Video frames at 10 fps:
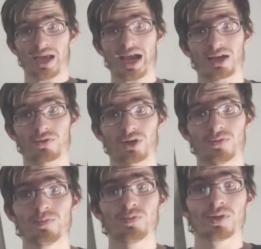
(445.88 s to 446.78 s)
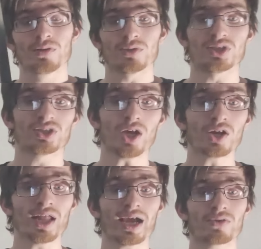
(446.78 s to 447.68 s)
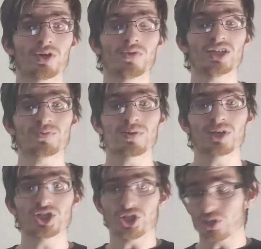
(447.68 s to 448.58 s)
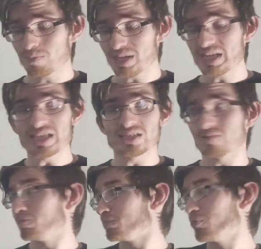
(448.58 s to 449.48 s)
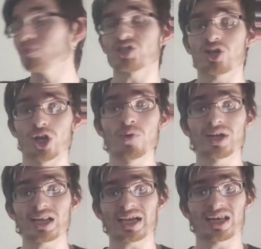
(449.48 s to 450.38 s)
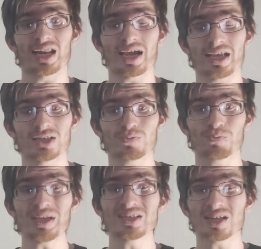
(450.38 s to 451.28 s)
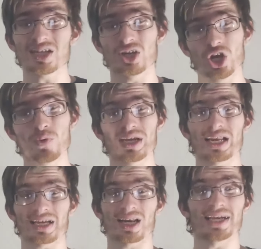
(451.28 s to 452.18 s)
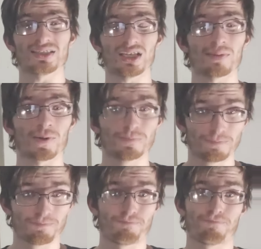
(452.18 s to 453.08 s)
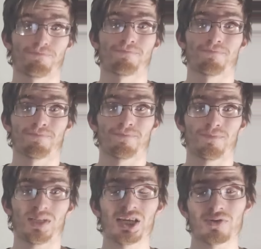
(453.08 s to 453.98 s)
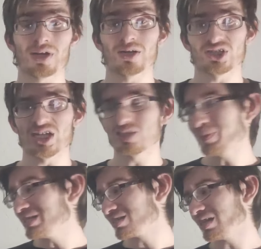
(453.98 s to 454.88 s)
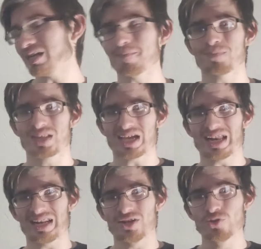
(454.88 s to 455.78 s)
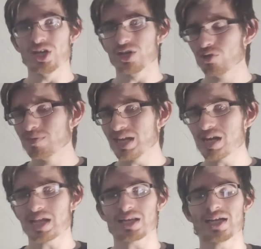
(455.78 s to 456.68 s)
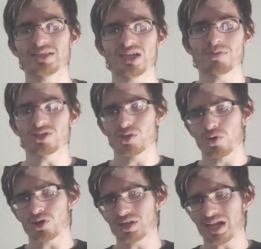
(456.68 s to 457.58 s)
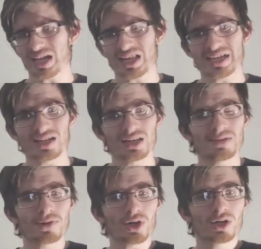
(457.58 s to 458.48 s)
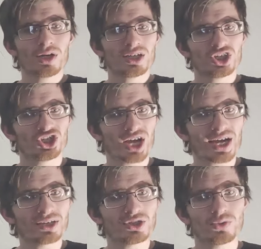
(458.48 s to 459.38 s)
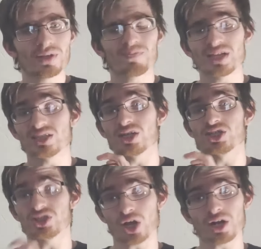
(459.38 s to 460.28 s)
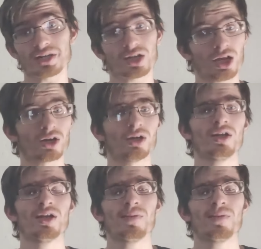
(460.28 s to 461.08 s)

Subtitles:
aggro. With solid aggro is pretty much your blade is pretty much glowing like a light. It's basically glowing like a lightsaber. In your energy, it's basically illuminating like a lightsaber. It's no longer that kind of like glimmer shine to it. It's a solid color.